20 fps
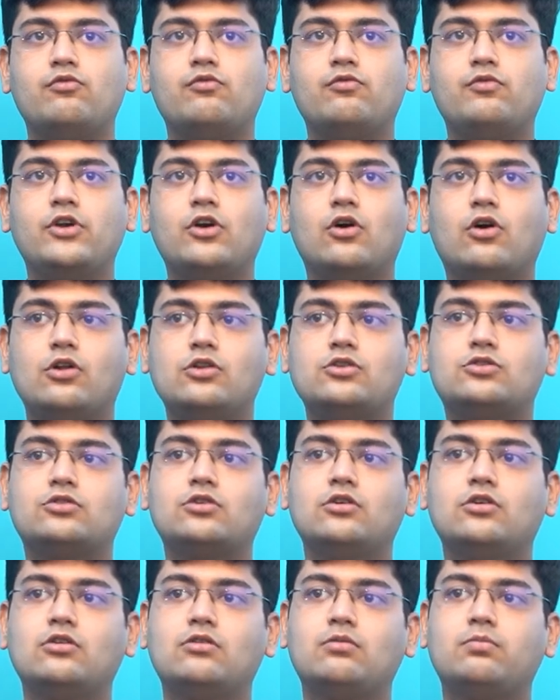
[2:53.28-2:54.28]
We
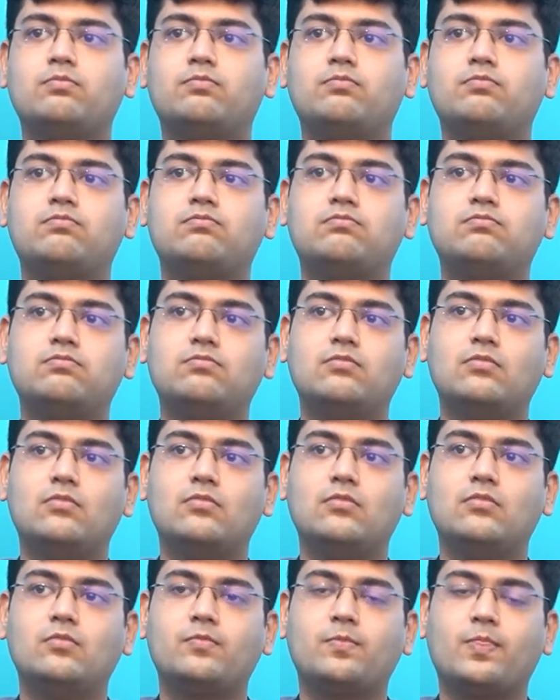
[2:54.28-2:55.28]
also
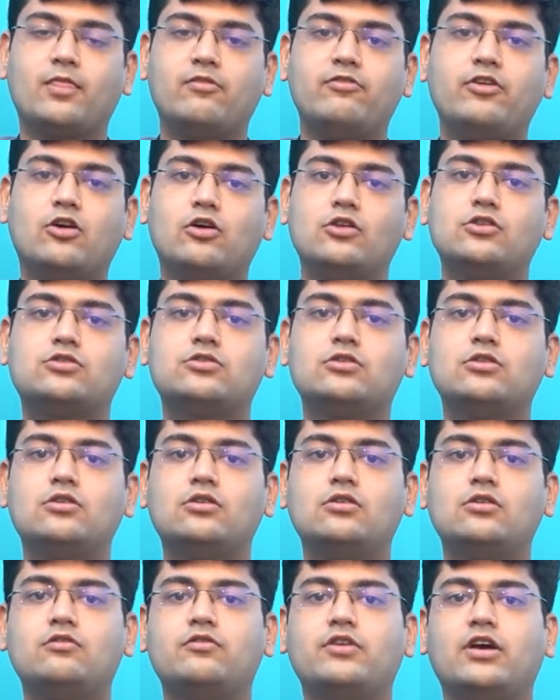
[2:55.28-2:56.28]
we
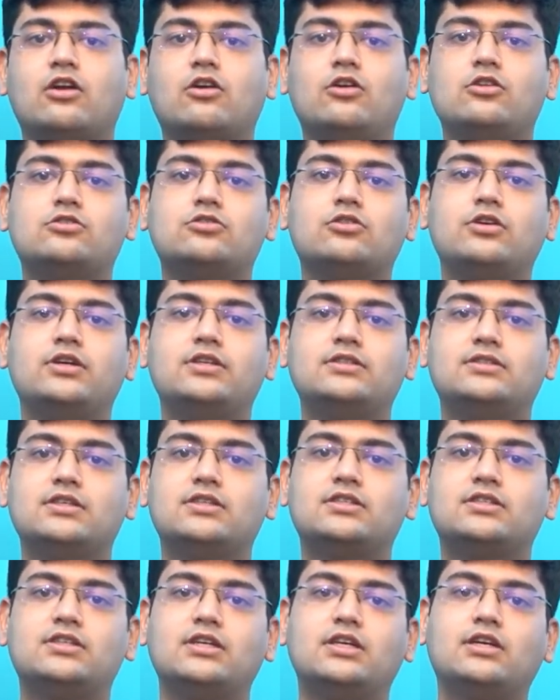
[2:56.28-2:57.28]
are also
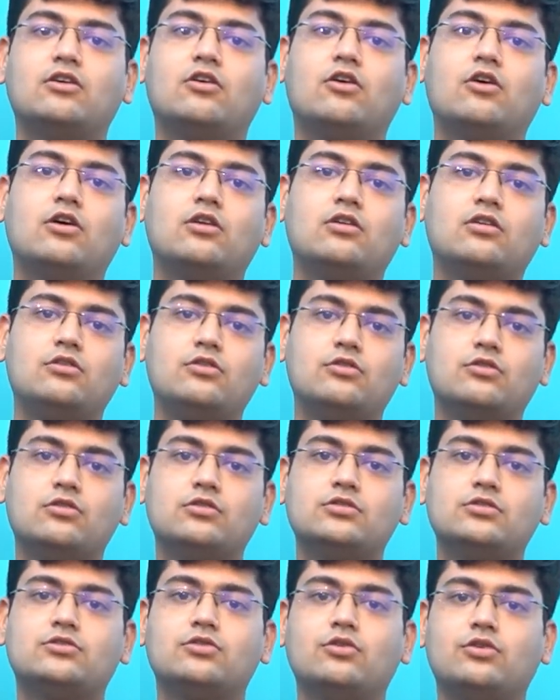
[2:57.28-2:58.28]
insisting on
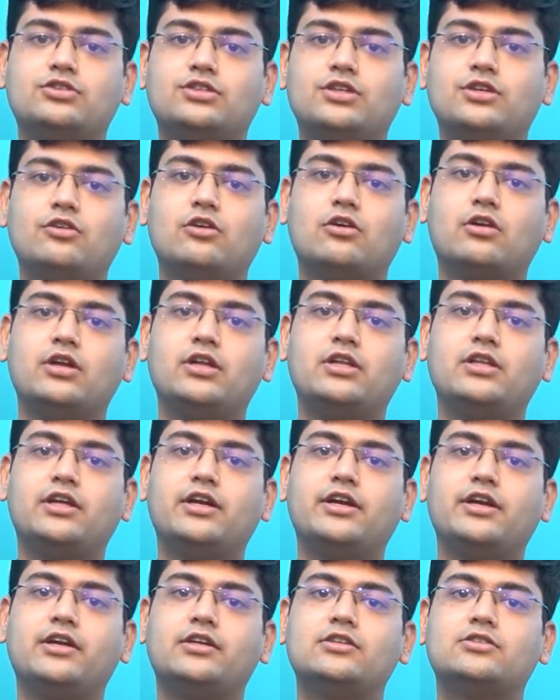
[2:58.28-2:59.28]
sourcing your
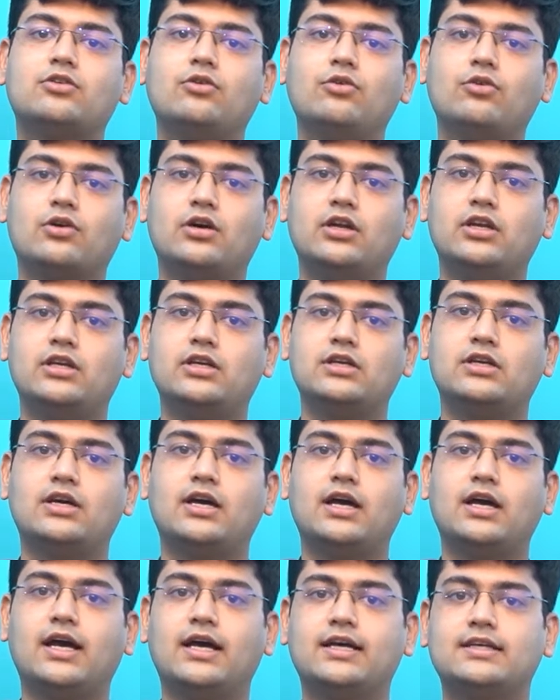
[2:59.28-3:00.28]
ingredients locally.
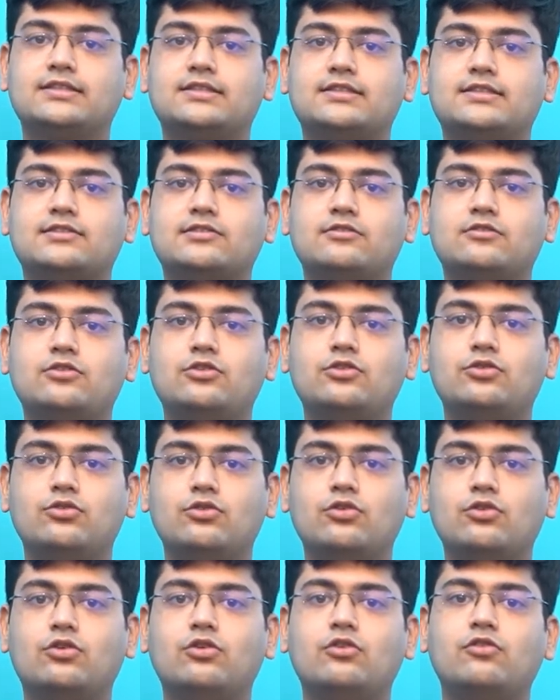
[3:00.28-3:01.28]
As you
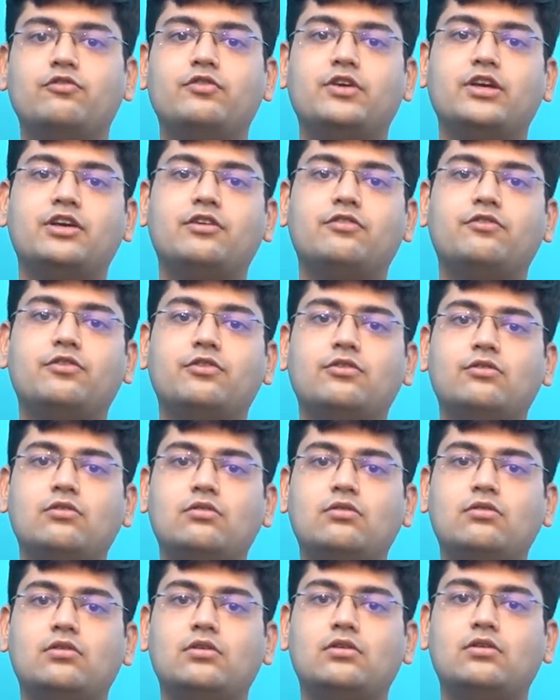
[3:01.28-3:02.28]
know, we give you
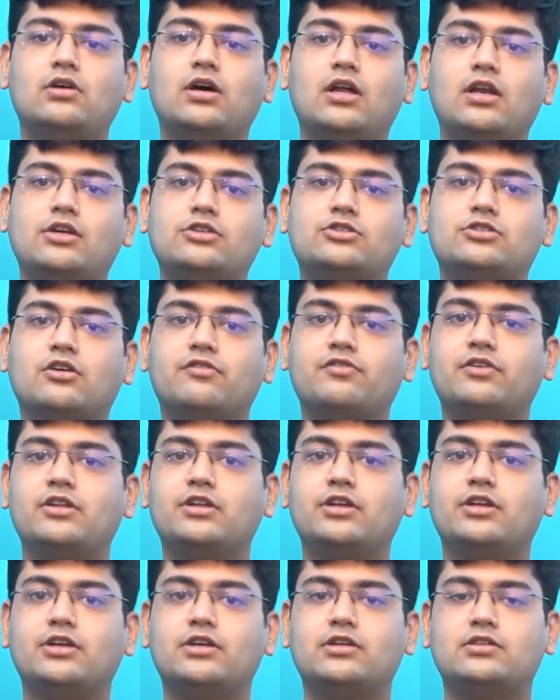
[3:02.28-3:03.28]
a list of
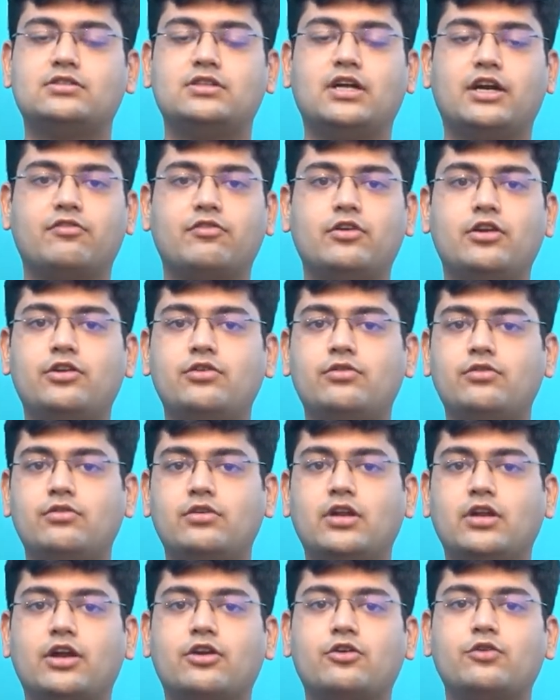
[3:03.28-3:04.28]
ingredients that
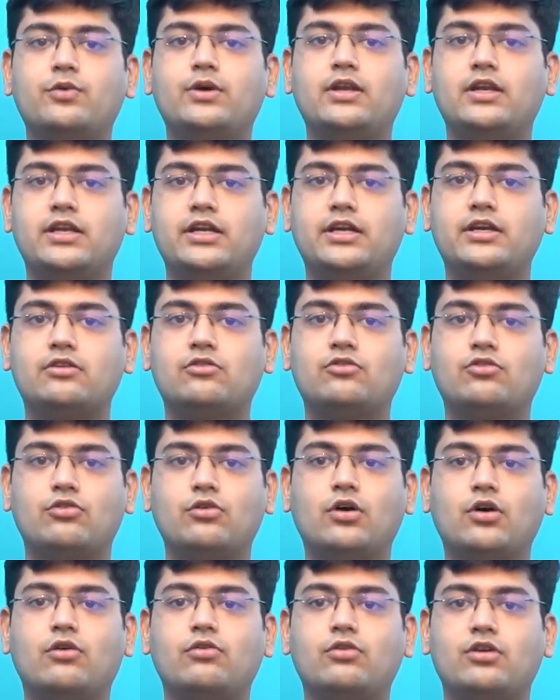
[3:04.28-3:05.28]
you will need
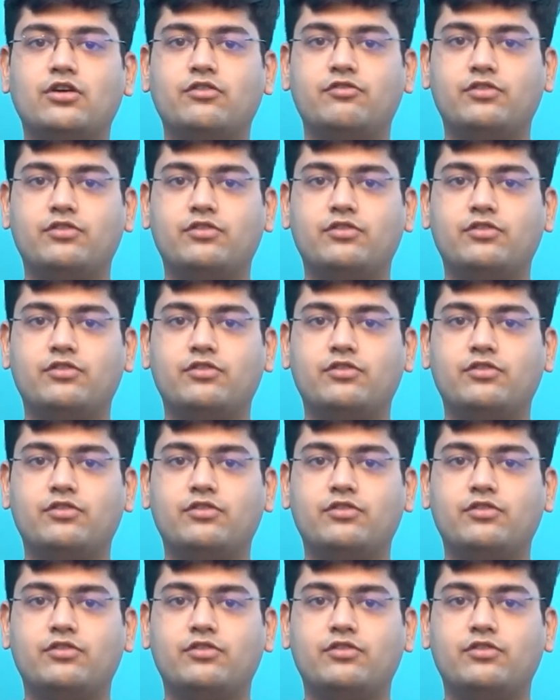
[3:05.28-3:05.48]
throughout the